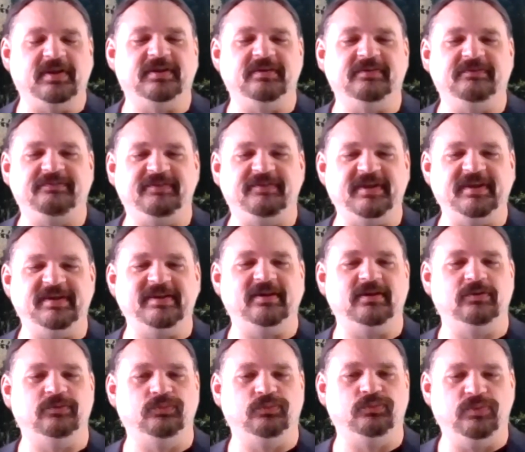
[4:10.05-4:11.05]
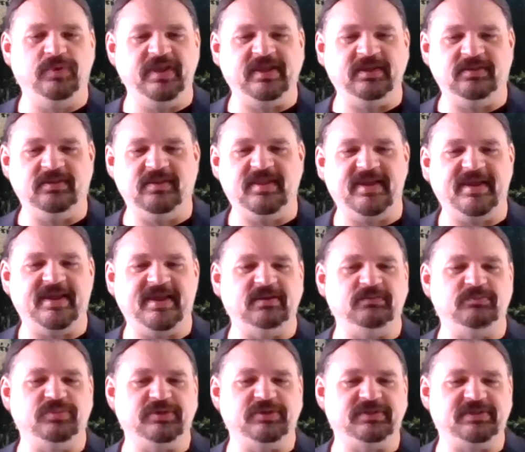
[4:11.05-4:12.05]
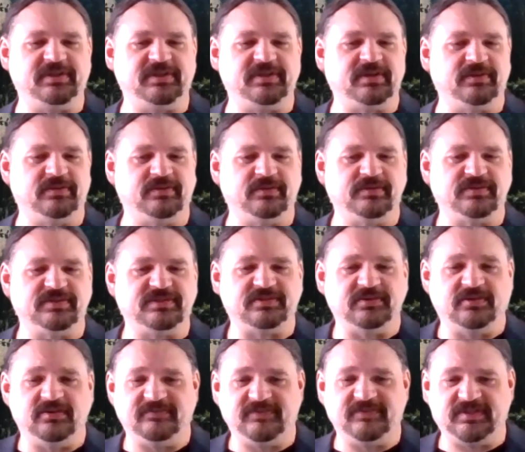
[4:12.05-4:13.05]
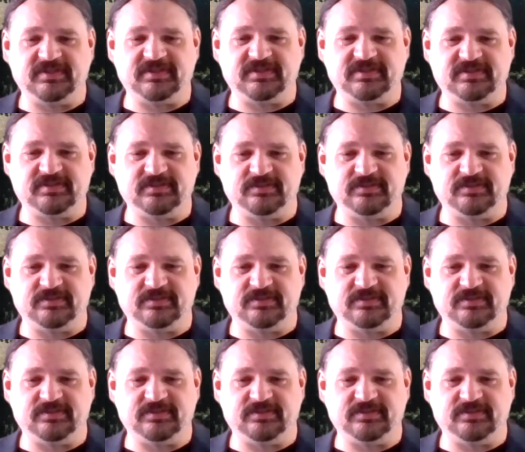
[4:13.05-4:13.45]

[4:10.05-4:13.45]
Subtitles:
find out when that particular service